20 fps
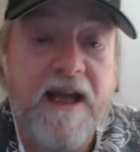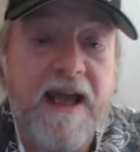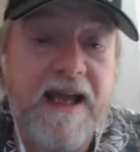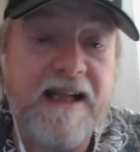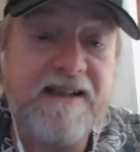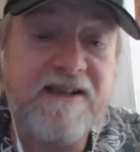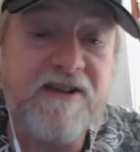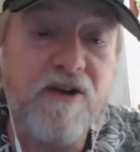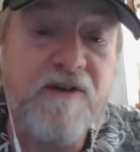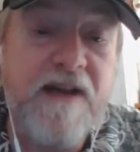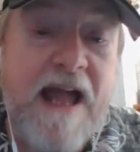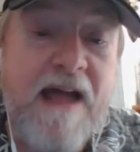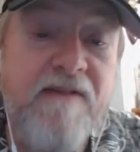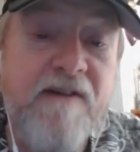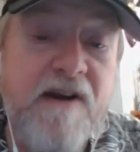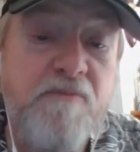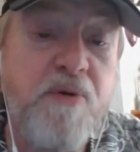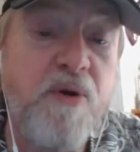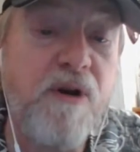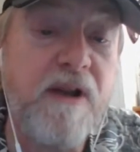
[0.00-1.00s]
And so now
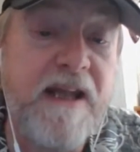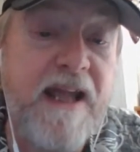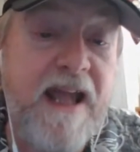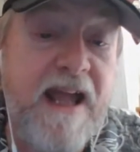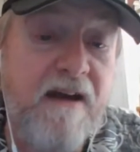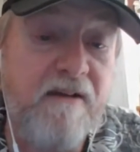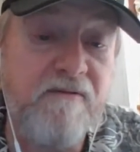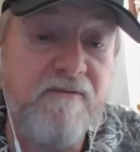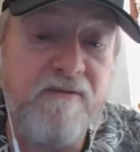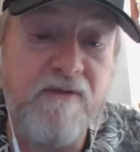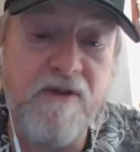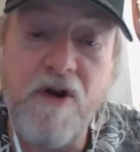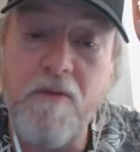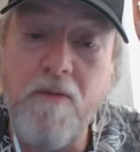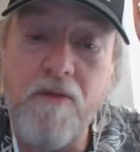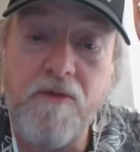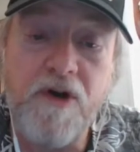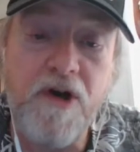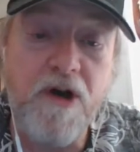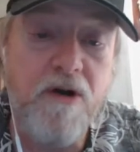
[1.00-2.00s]
they're pulling out. No,
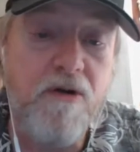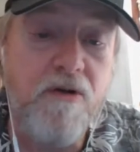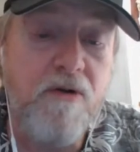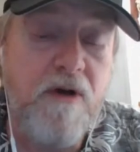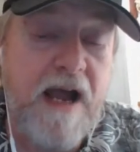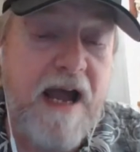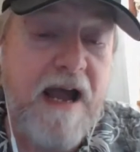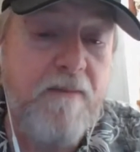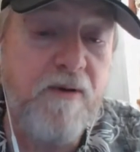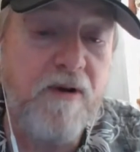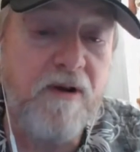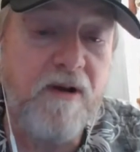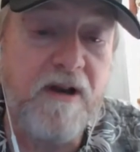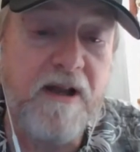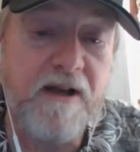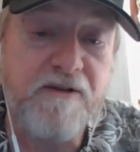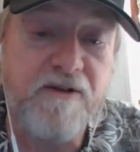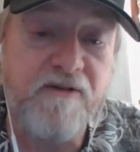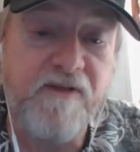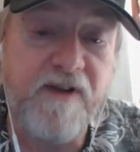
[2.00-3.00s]
no Apple
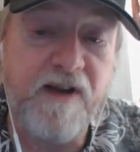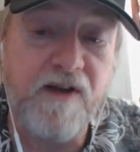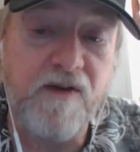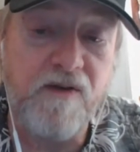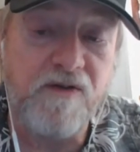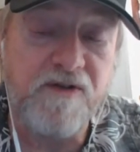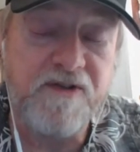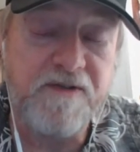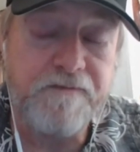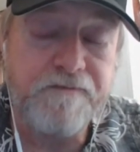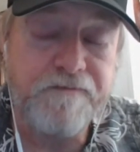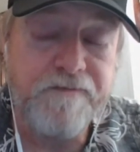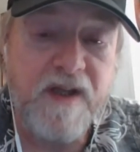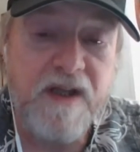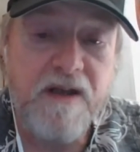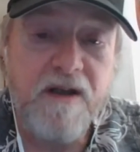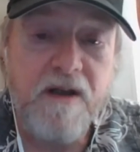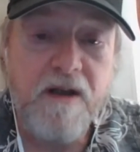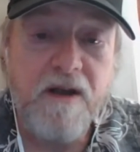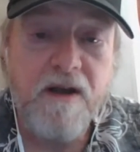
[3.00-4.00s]
electric vehicles.
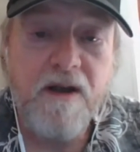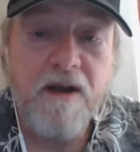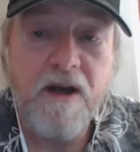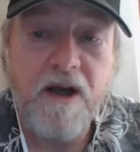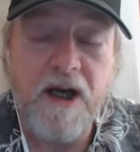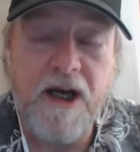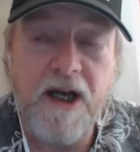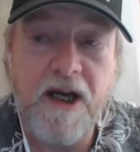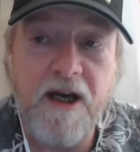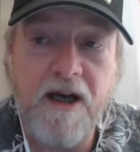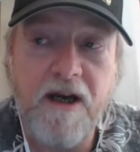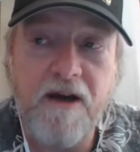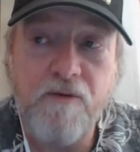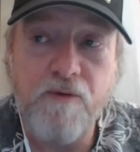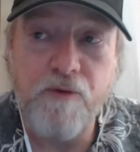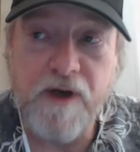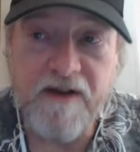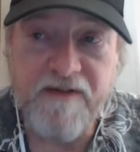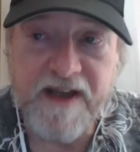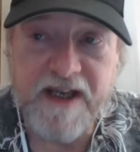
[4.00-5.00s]
Uh,
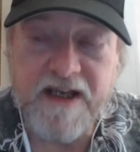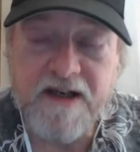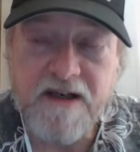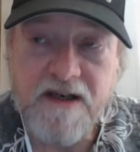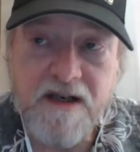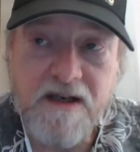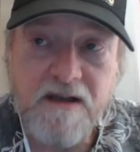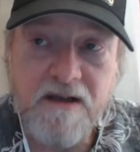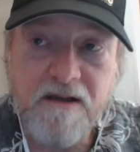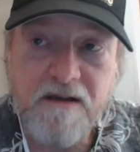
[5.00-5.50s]
Rivian